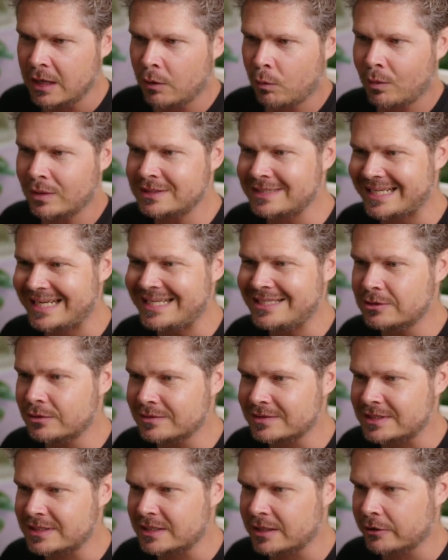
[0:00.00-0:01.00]
Once it is
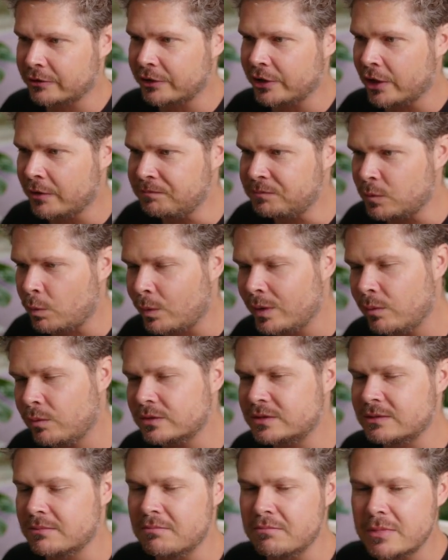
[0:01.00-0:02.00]
on stereo, we
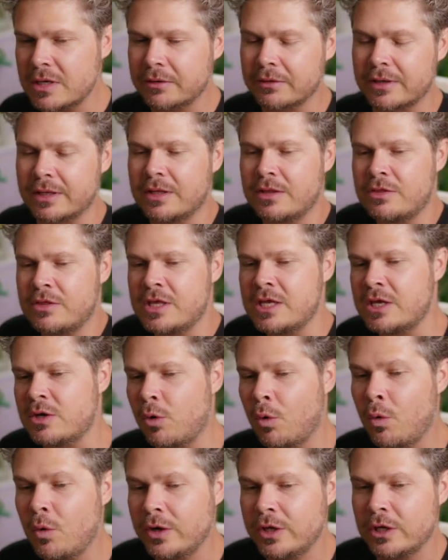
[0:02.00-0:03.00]
want to mirror the
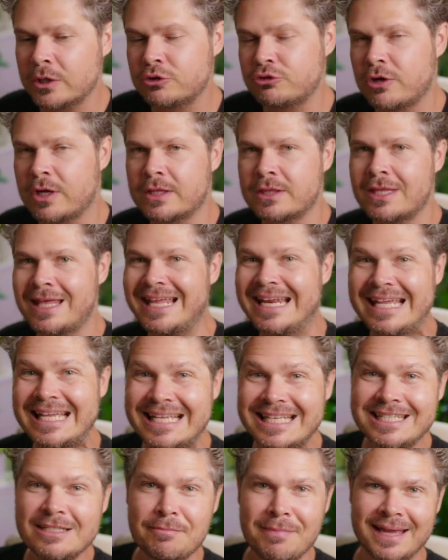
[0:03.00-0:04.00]
audio track that
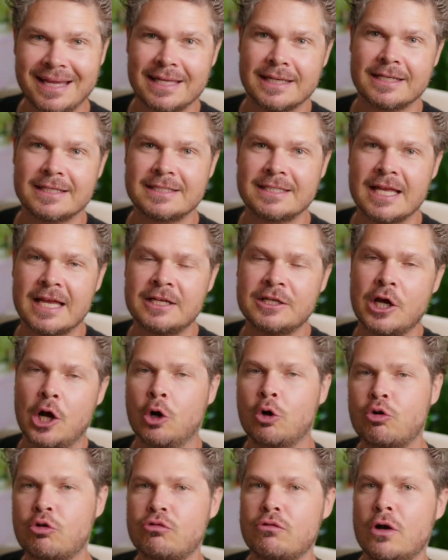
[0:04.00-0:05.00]
is making a sound
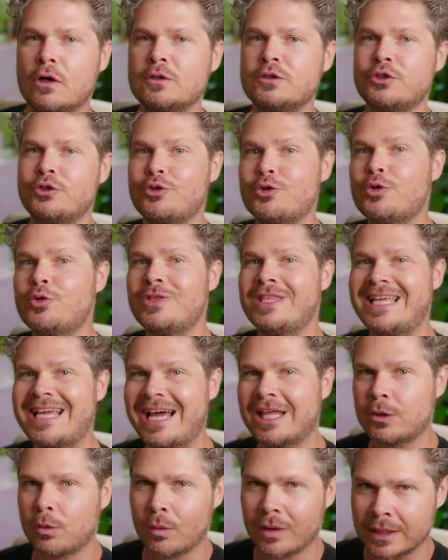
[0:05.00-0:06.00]
across to the
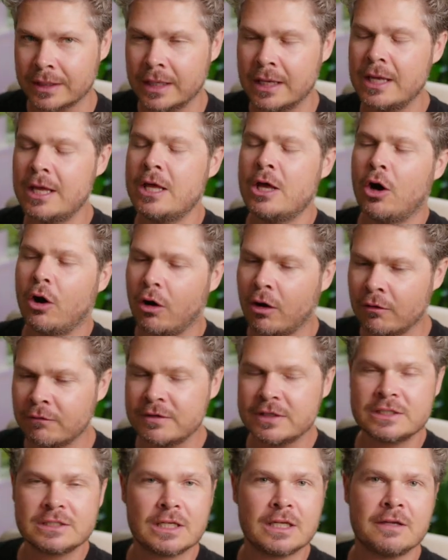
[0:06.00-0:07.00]
other one.
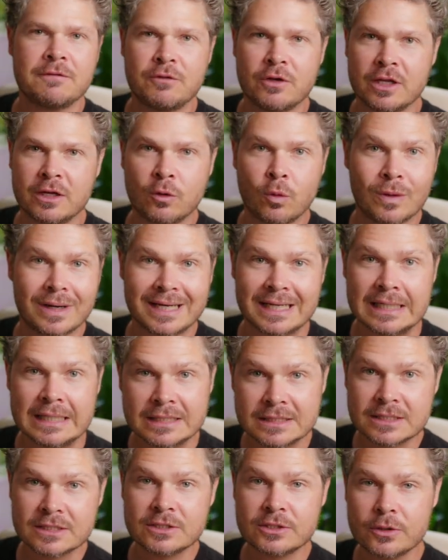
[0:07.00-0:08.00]
Obviously, if you had quickly
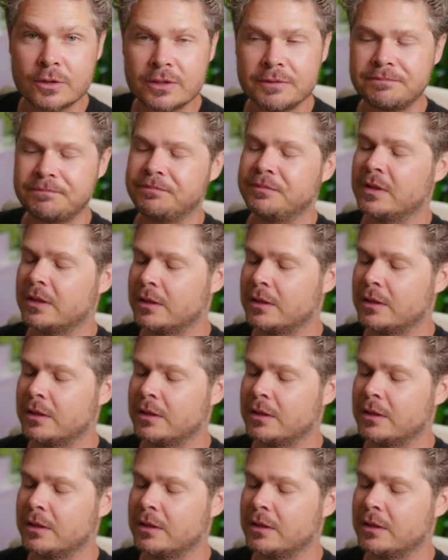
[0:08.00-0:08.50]
listened to it,